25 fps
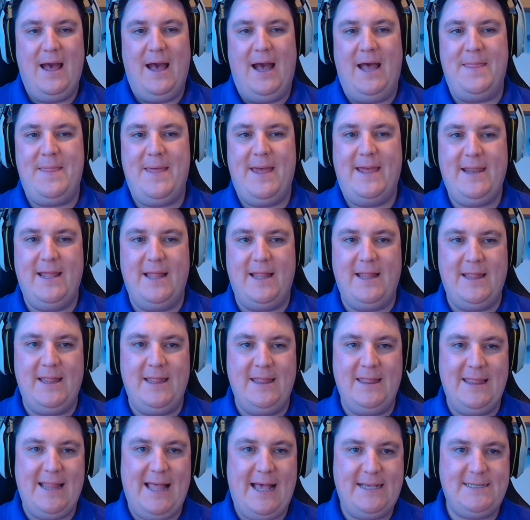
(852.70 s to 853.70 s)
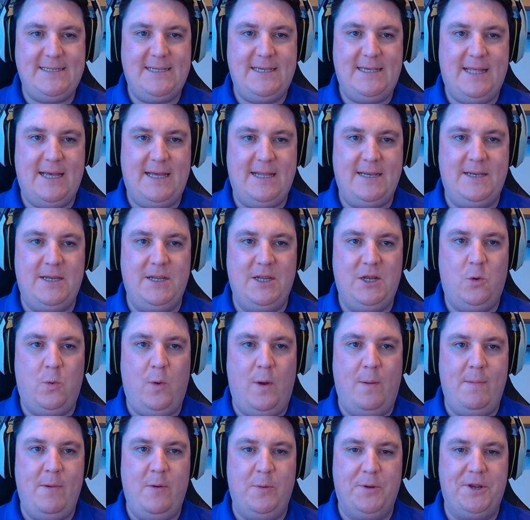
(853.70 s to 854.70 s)
And then lastly then,
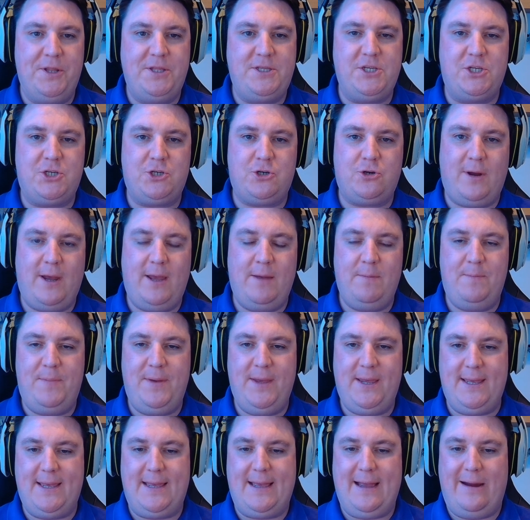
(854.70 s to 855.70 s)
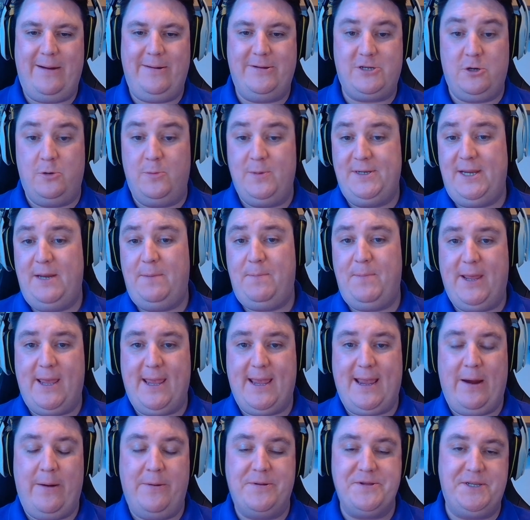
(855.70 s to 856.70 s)
Quinn, we wanted to try and pick a character, or we did pick a
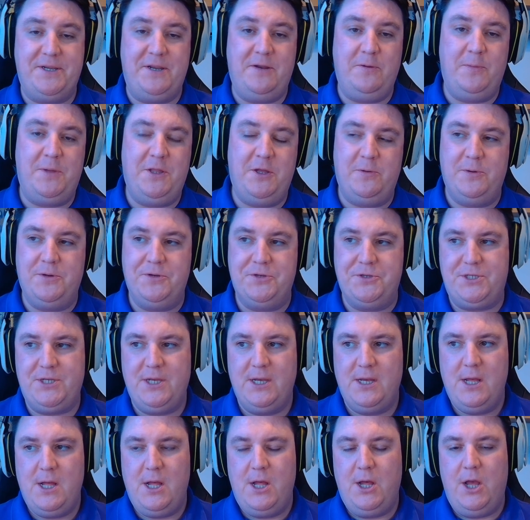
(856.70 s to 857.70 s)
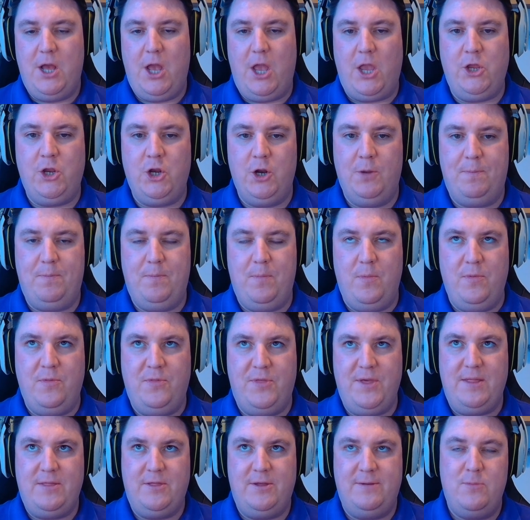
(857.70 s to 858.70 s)
character, didn't we, that was, you know,
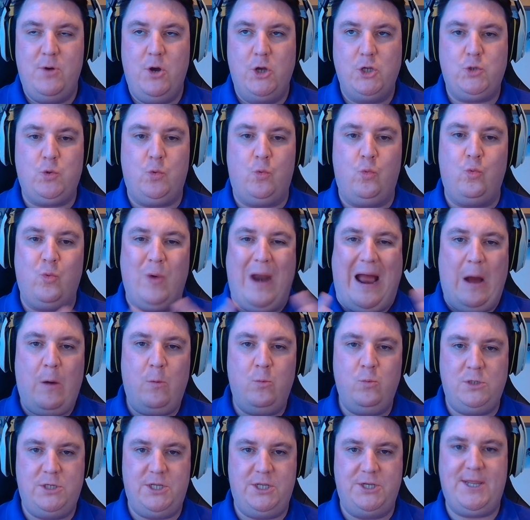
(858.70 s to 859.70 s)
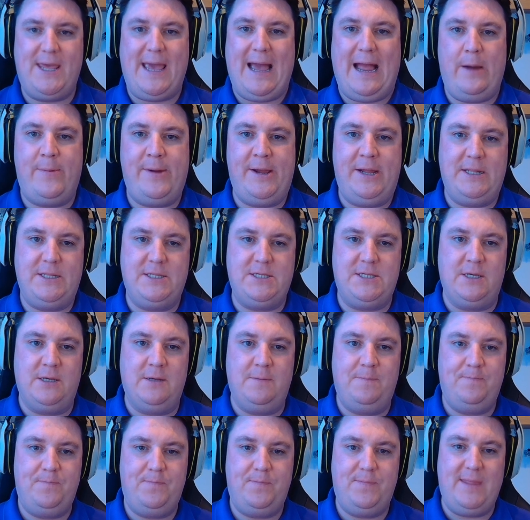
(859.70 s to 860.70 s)
the most rounded
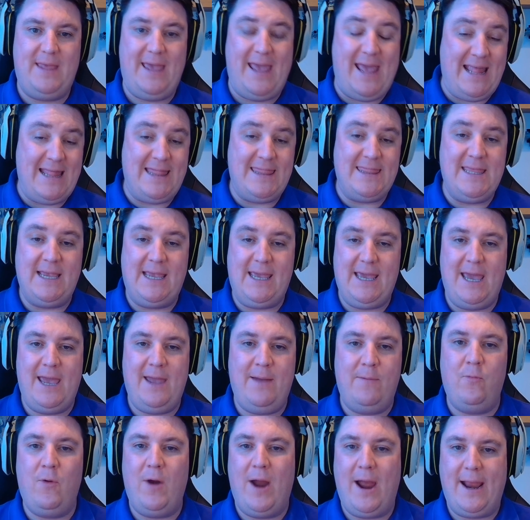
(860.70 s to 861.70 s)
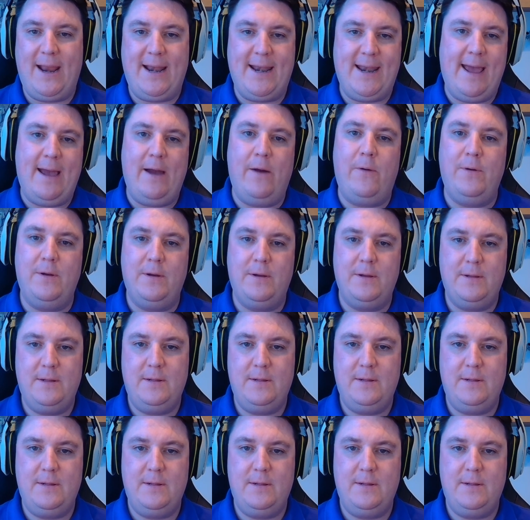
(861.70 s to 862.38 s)
character in the game right now.